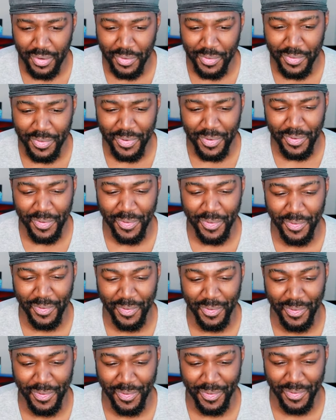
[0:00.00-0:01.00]

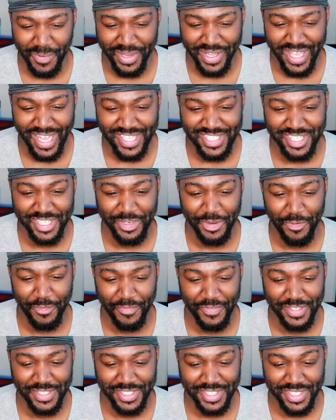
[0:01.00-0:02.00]
Ooh, he has a new
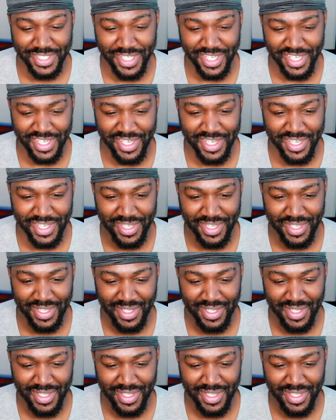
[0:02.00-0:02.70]
physique.